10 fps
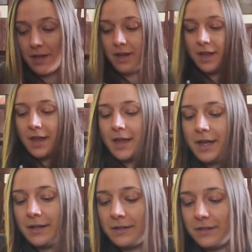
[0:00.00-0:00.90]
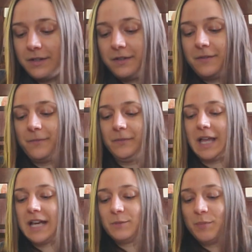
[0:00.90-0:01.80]
And
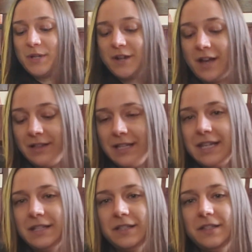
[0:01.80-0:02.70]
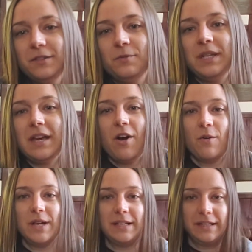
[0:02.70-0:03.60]
last but not least, we
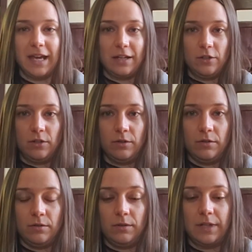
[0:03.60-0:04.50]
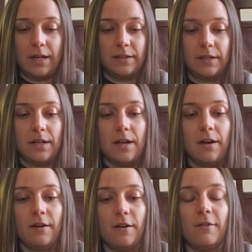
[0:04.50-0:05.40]
always get 2 dozen
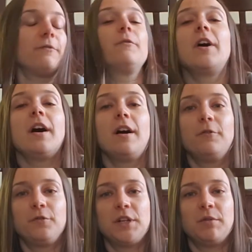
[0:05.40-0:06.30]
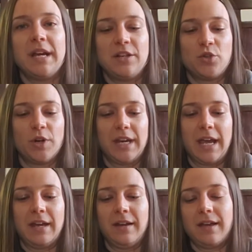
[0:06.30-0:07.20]
of free-range,
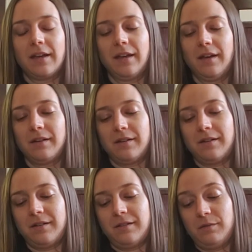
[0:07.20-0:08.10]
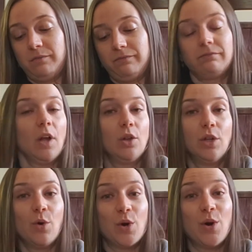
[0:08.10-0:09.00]
organic,
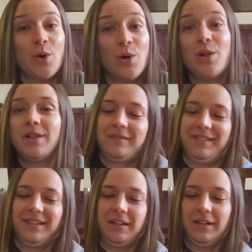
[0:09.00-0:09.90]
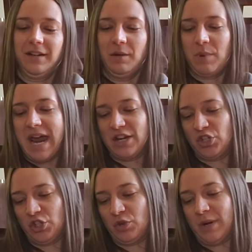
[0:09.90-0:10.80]
local,
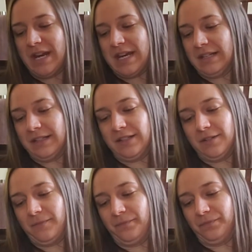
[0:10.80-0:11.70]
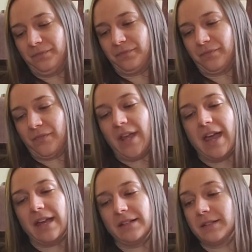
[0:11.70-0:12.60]
pasture-raised
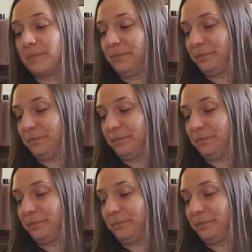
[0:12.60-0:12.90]
eggs.